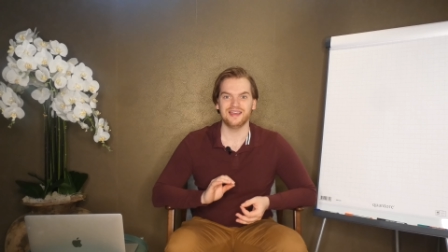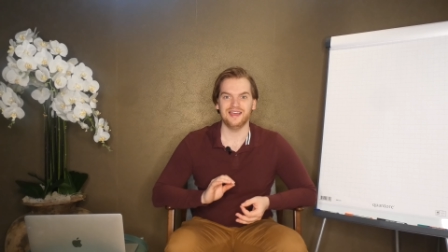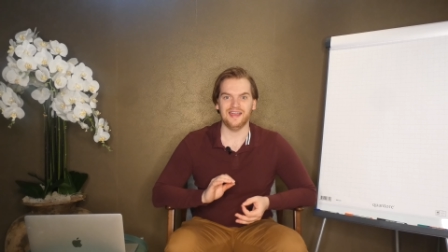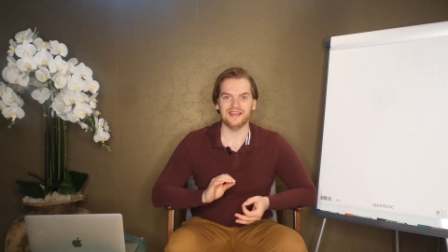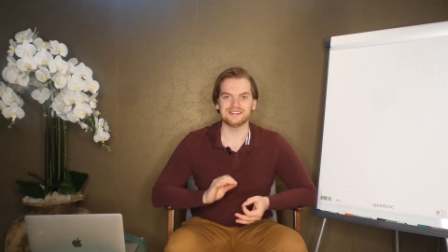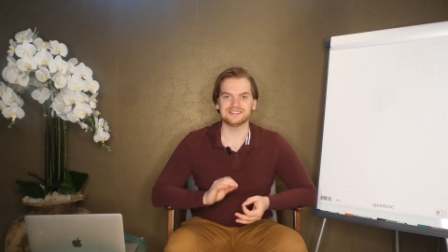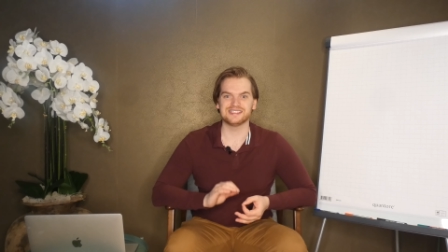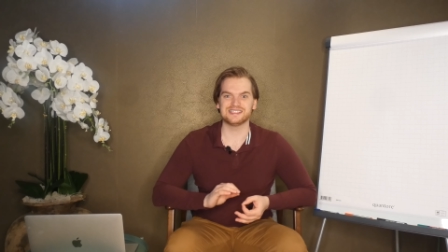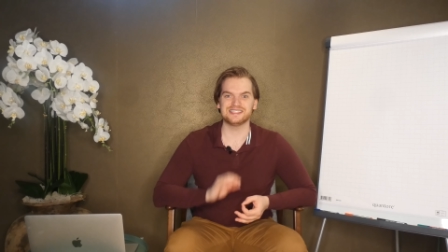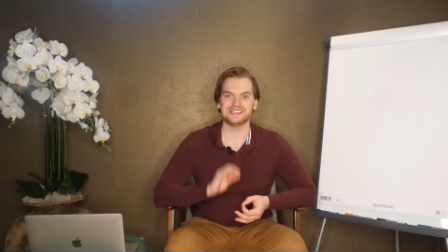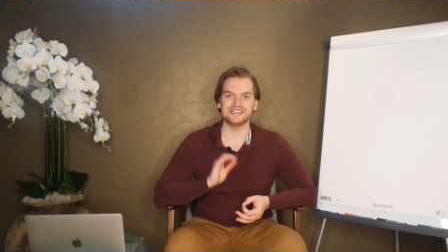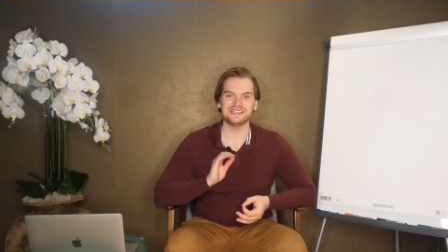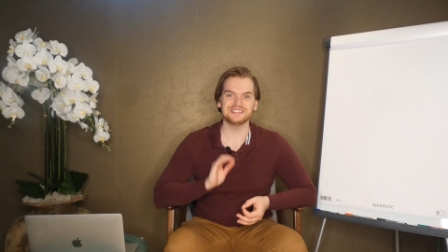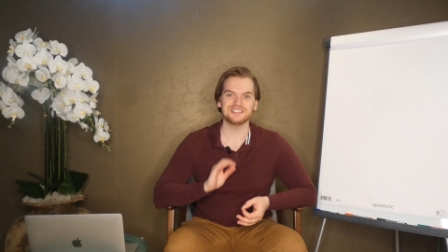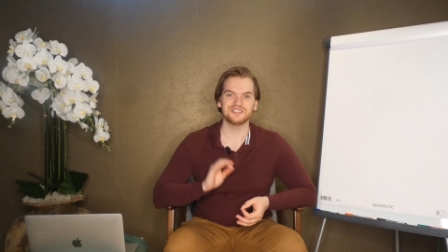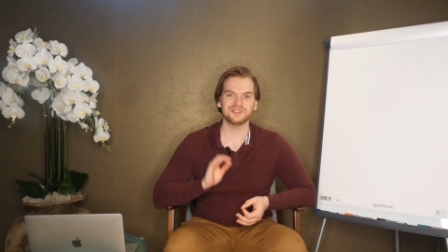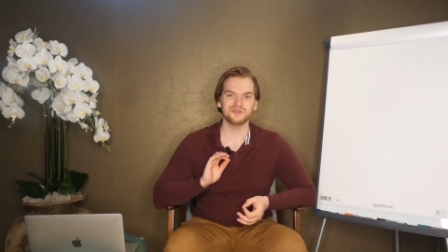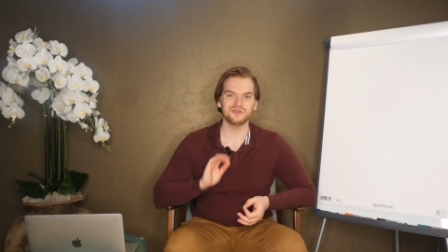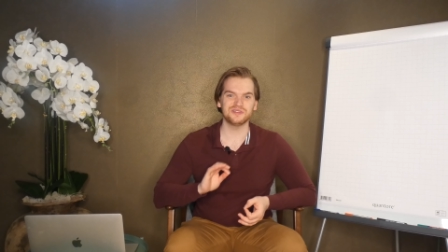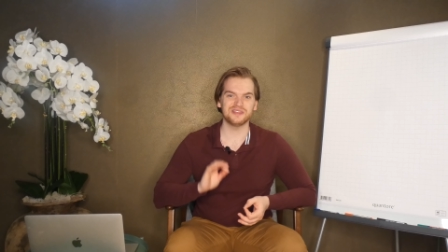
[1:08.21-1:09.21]
And
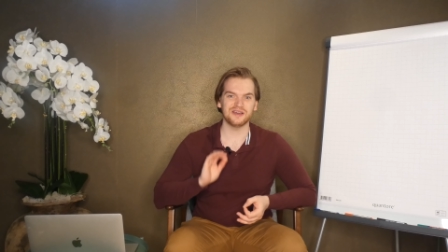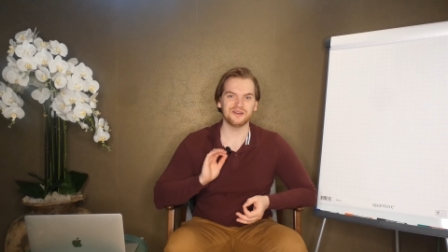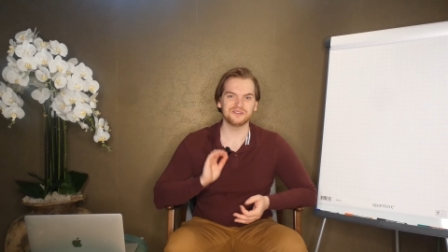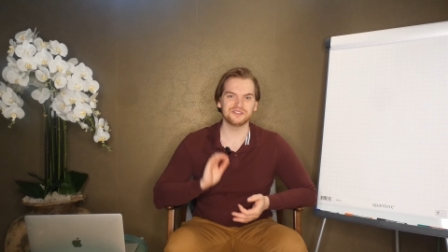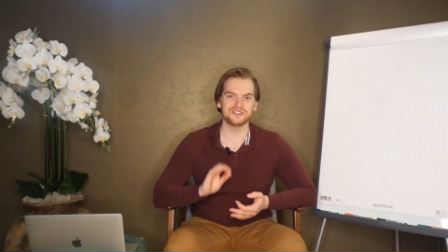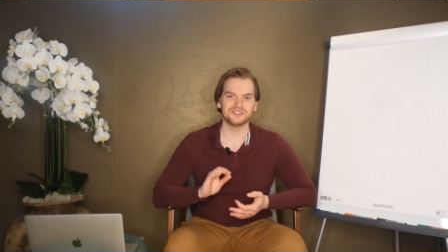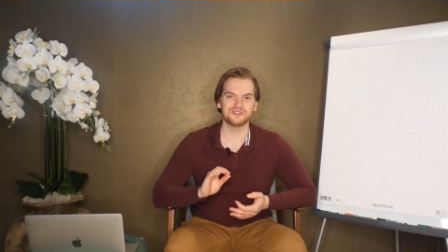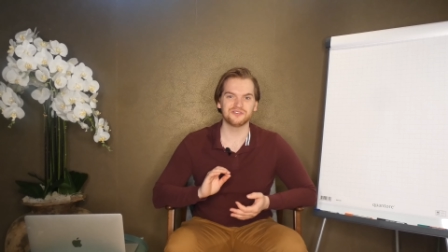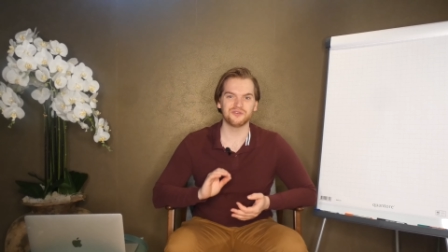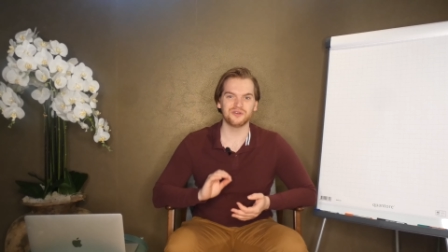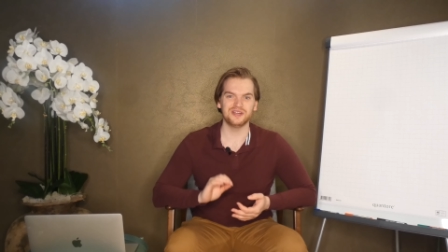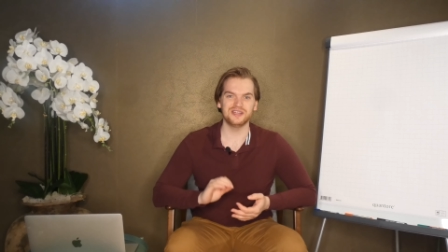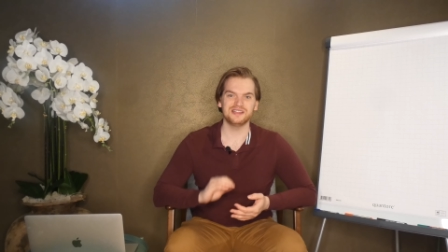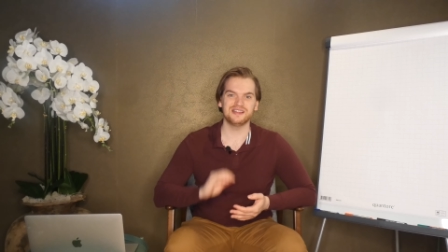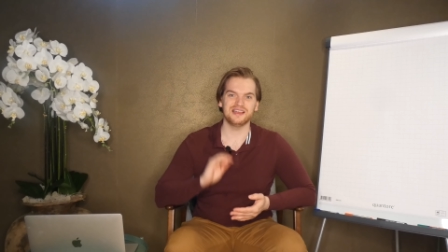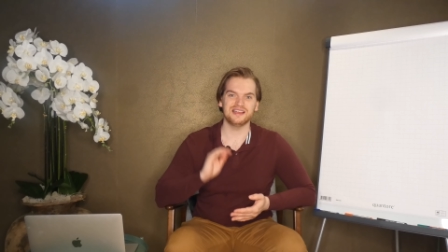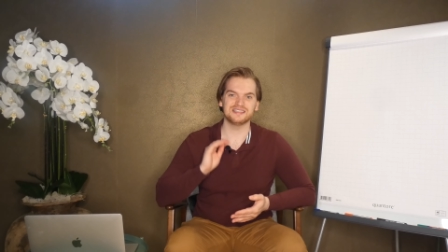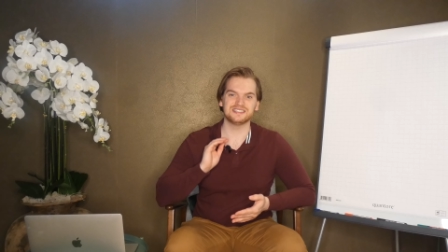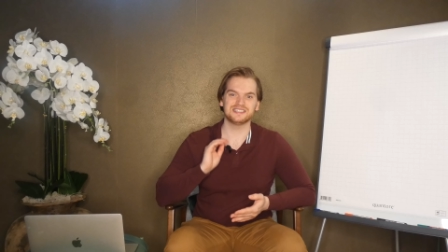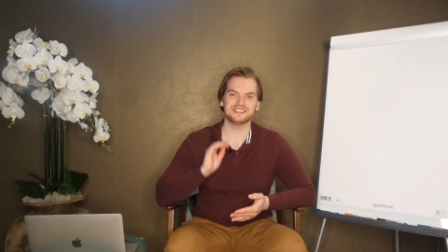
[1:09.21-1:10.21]
since two thousand three,
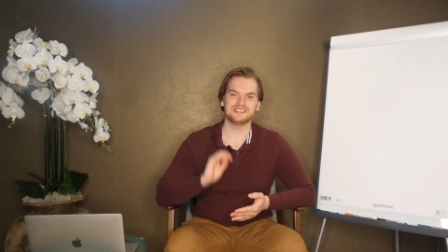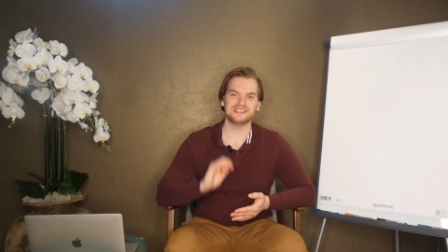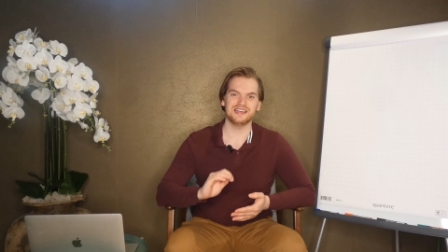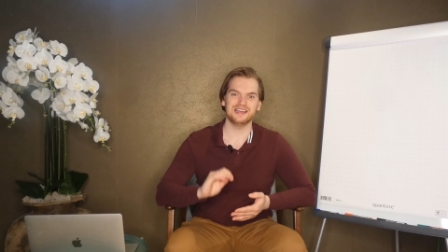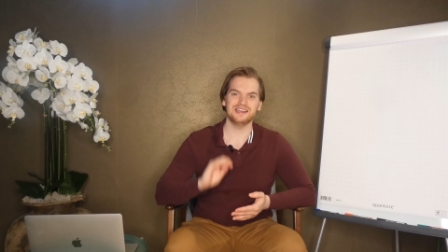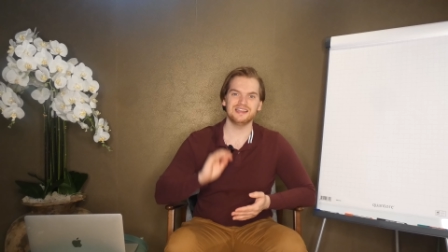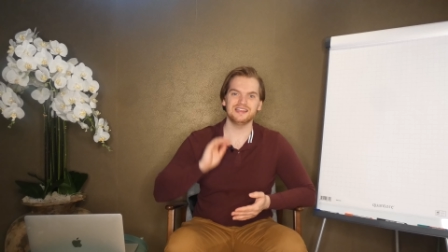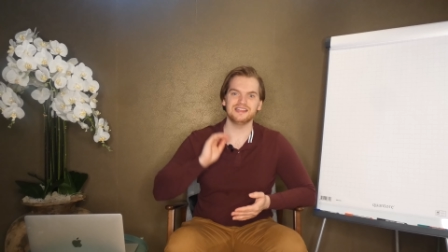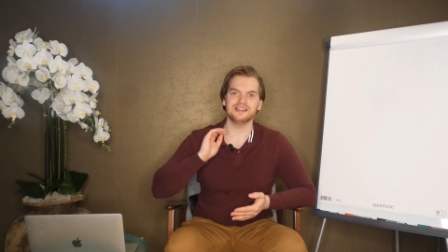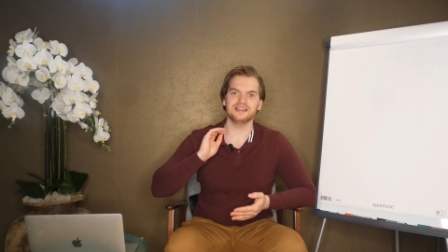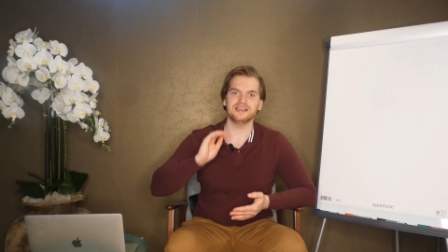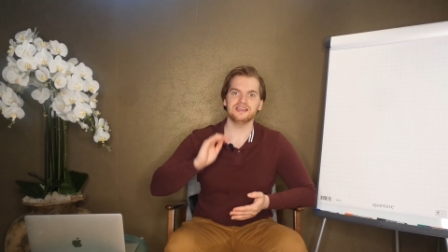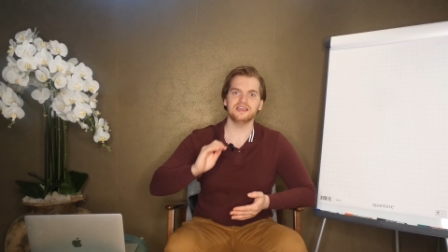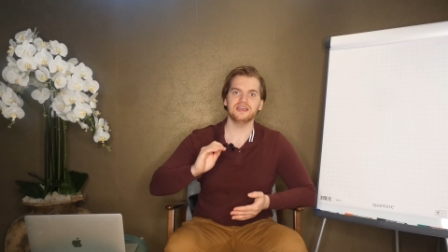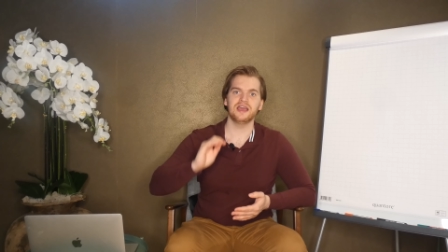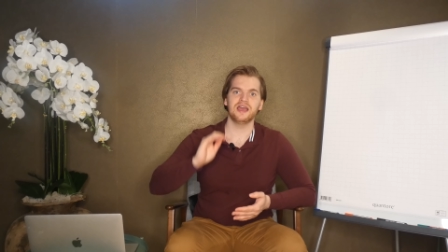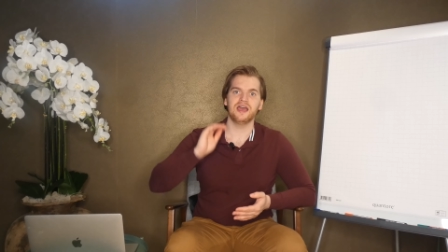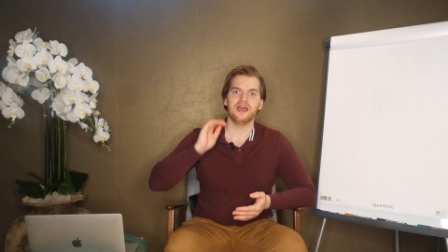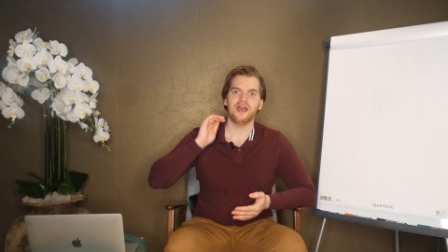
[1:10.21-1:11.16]
they steadily